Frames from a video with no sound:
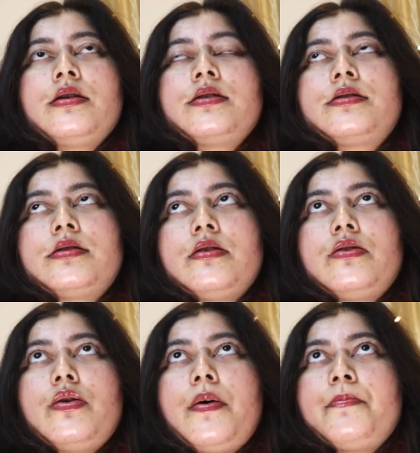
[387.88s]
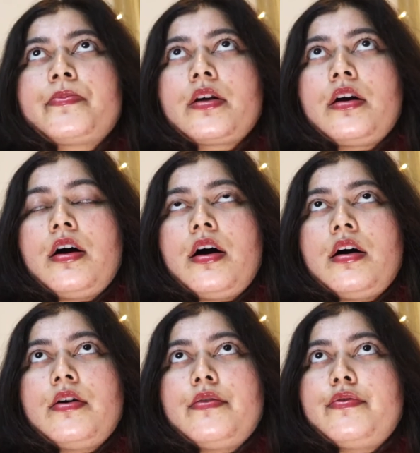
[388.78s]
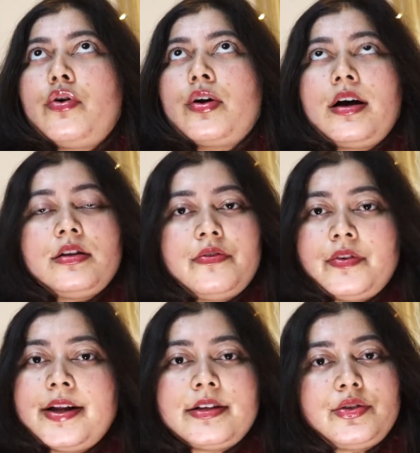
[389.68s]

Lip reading: So for other fields,